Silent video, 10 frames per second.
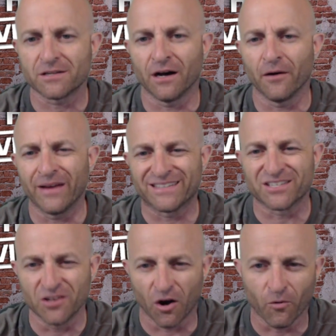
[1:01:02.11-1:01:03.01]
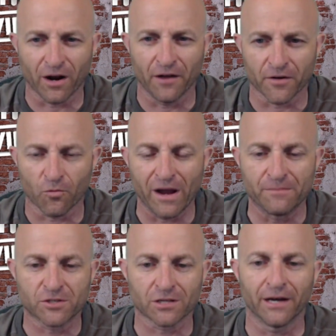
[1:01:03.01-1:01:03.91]
It's nowhere on their
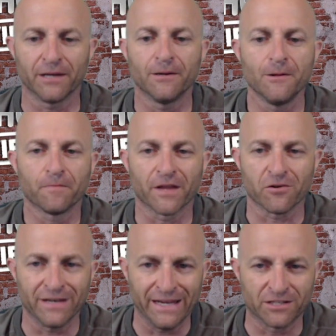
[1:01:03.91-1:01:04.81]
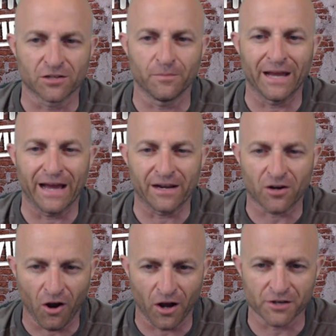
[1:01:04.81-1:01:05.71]
website. There needs to be a
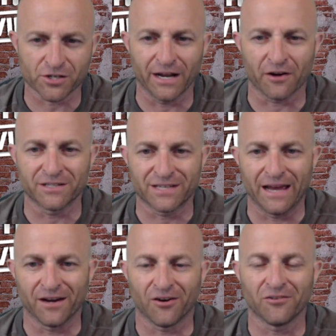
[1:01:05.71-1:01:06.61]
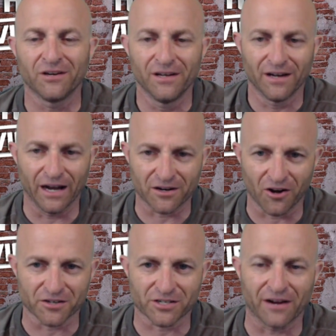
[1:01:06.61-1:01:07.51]
cautionary tale, a
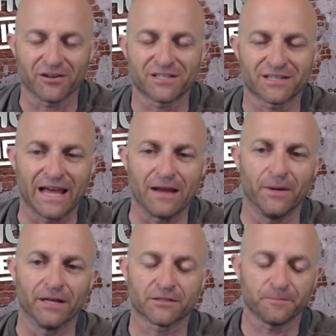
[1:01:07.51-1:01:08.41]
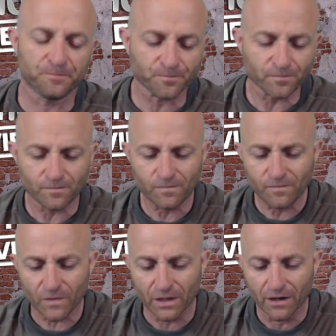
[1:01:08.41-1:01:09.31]
cautionary statement
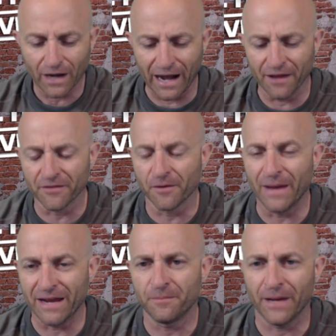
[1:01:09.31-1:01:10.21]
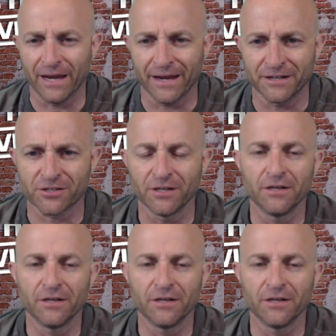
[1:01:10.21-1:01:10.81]
on the main page.